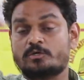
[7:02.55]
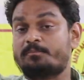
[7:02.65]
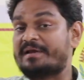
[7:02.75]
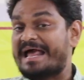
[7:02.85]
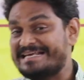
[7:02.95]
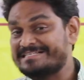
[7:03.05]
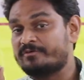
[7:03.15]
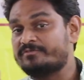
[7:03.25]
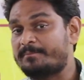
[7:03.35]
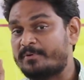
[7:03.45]
So price
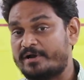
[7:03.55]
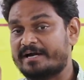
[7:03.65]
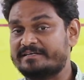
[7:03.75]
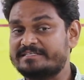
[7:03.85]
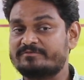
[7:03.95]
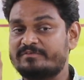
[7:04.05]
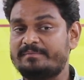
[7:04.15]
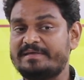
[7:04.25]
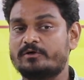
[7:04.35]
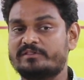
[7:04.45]
of the product will
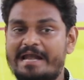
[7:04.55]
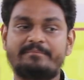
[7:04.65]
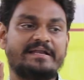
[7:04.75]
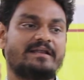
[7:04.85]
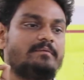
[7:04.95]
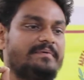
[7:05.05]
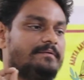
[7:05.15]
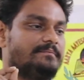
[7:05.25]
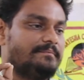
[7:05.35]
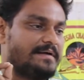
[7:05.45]
be on that particular
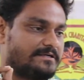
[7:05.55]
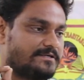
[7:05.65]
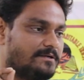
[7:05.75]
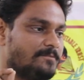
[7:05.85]
matter.